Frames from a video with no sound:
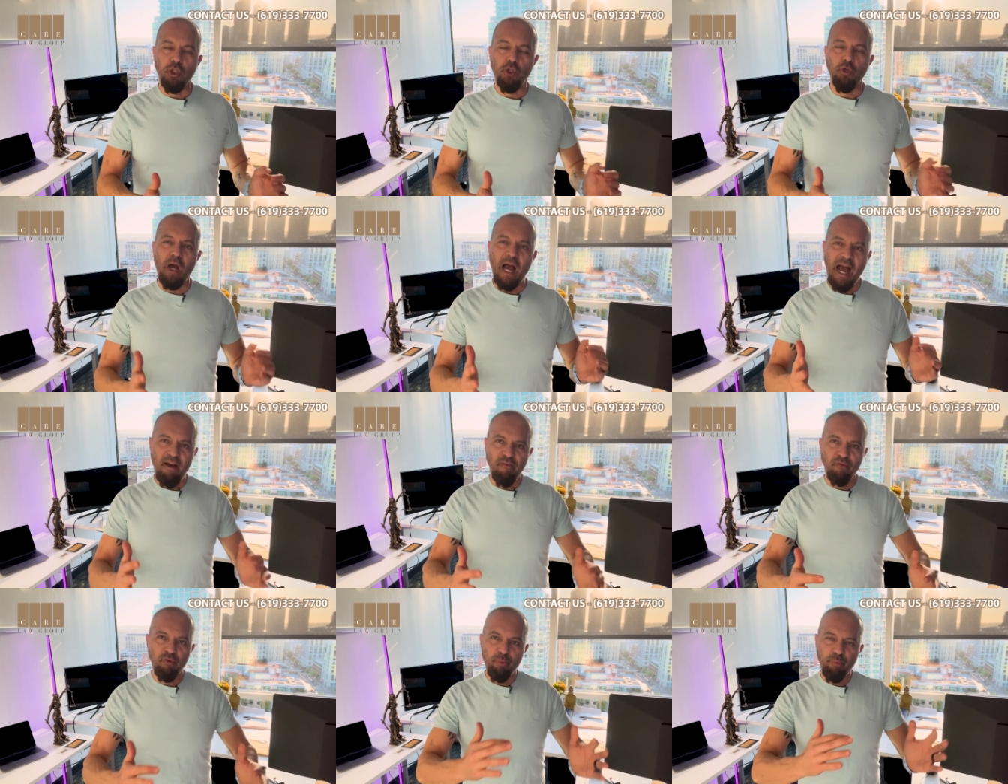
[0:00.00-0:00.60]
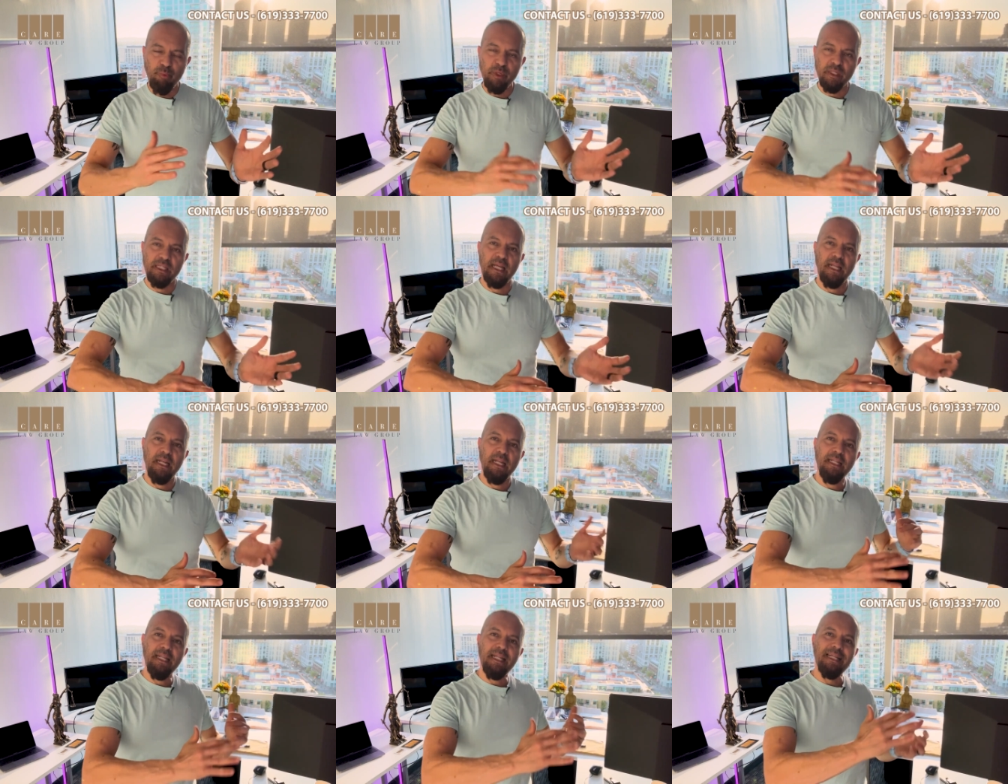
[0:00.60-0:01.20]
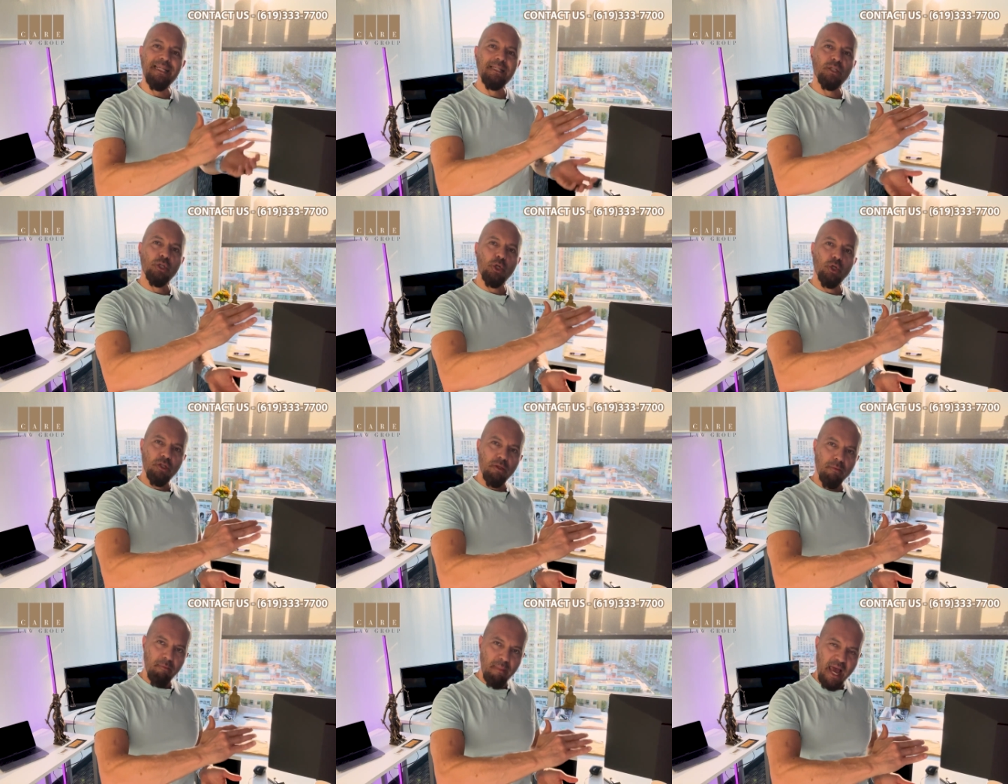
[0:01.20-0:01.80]
You have to present it in a
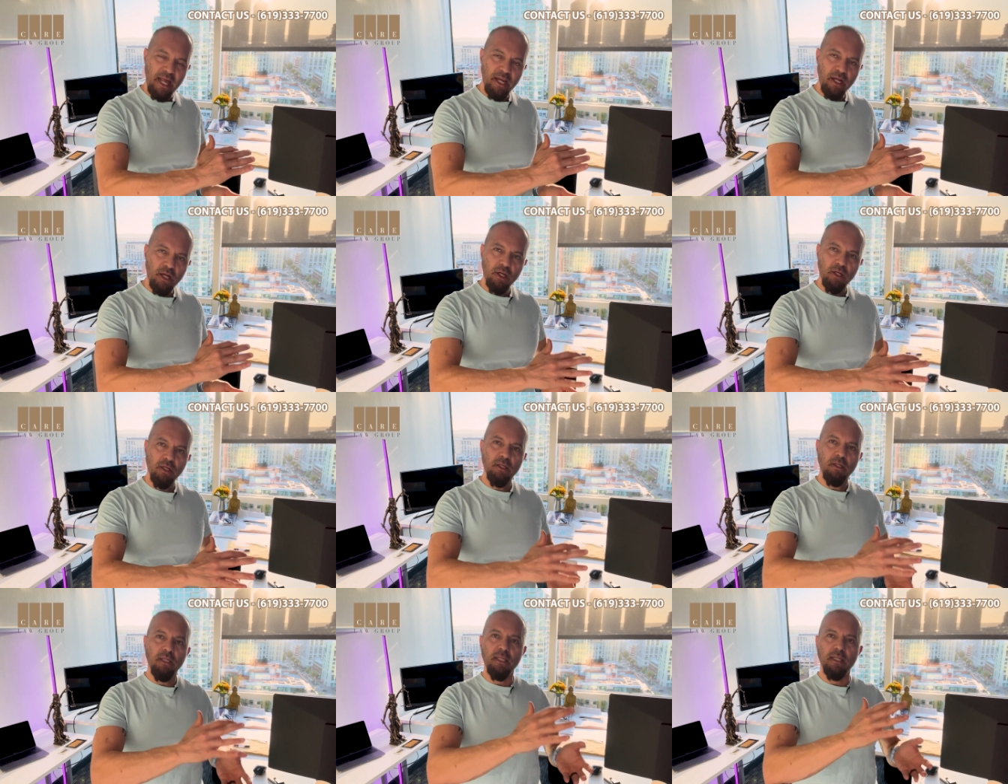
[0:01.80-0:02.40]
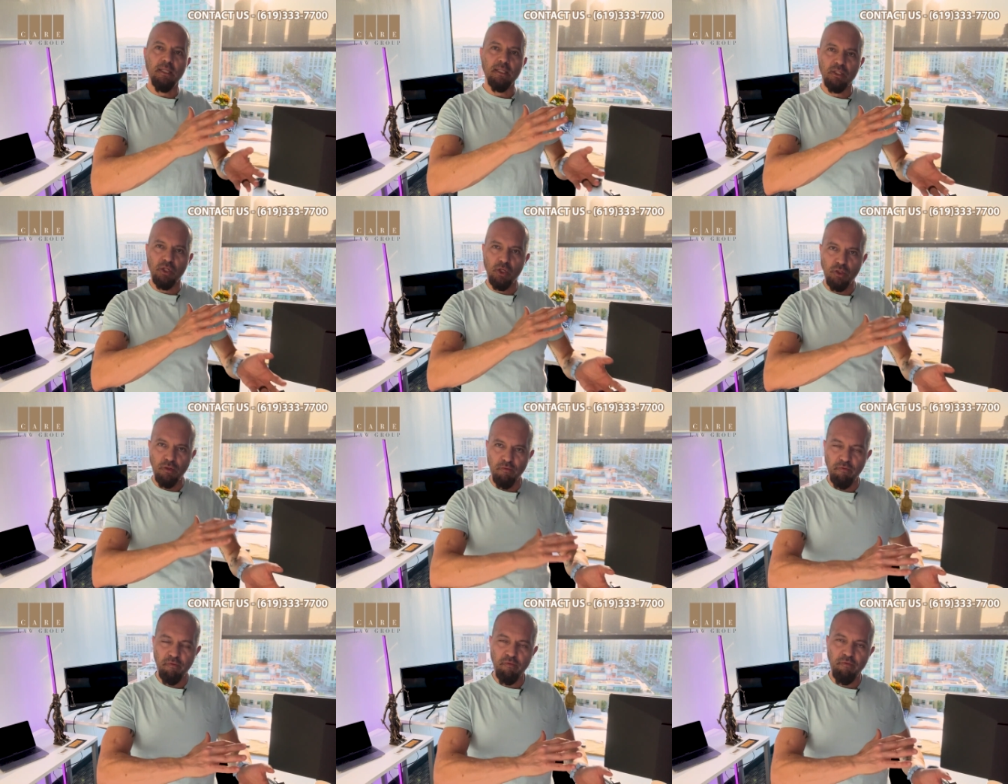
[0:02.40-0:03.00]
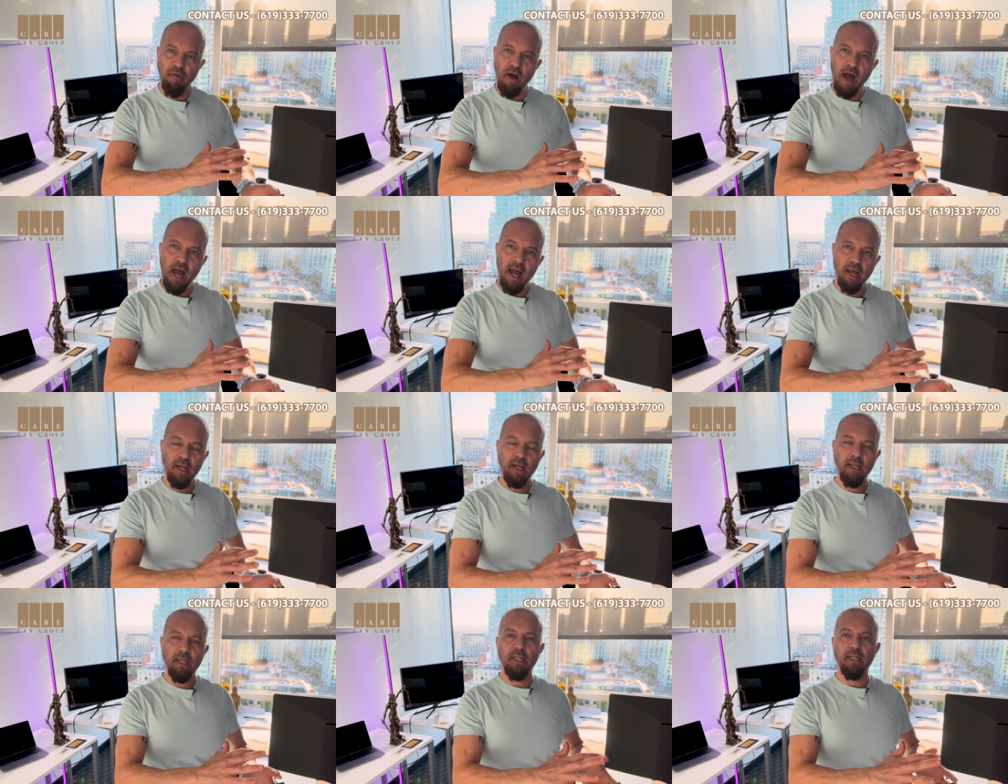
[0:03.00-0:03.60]
certain manner, in a certain
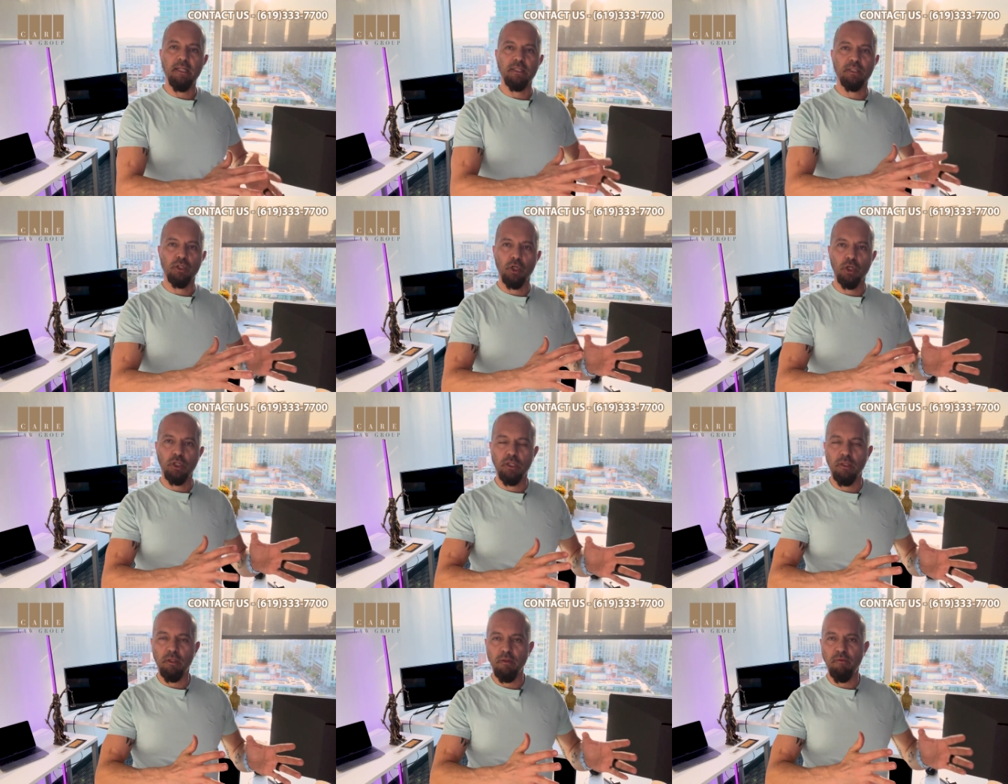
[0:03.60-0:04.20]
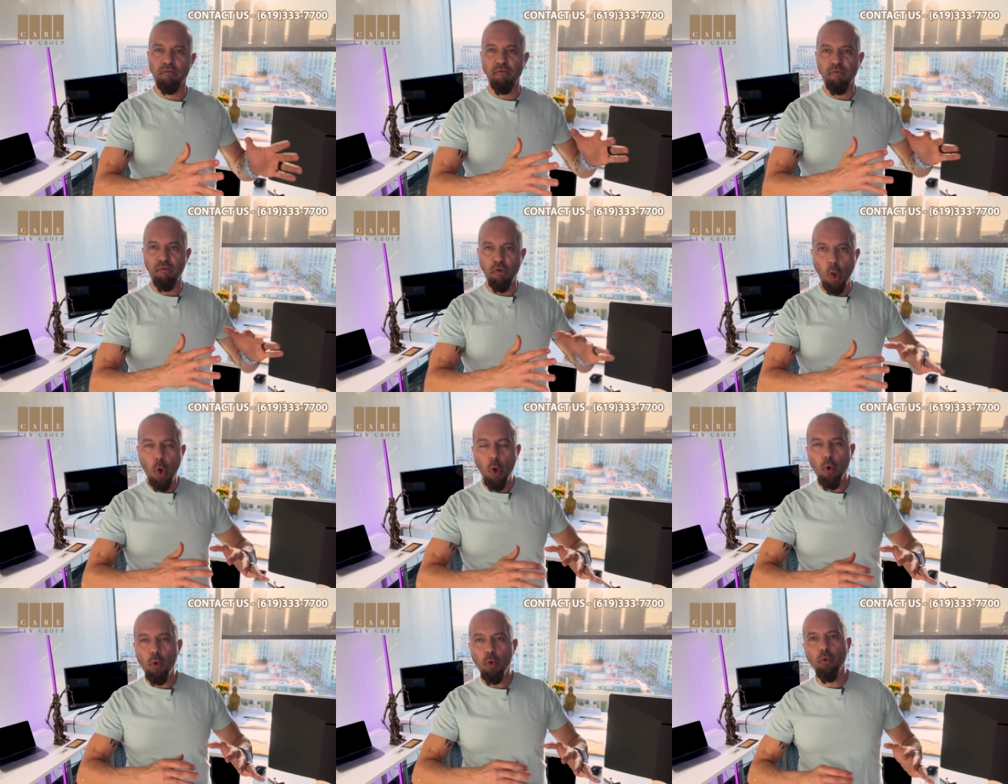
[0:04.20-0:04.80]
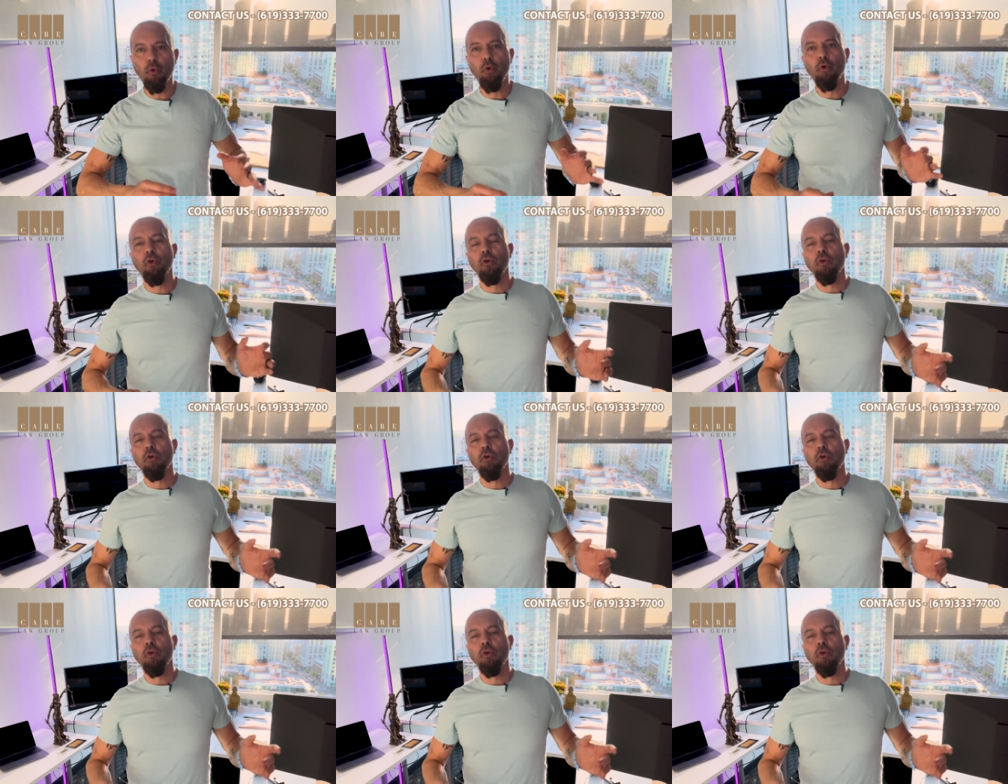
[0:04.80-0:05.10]
file, in a certain flow,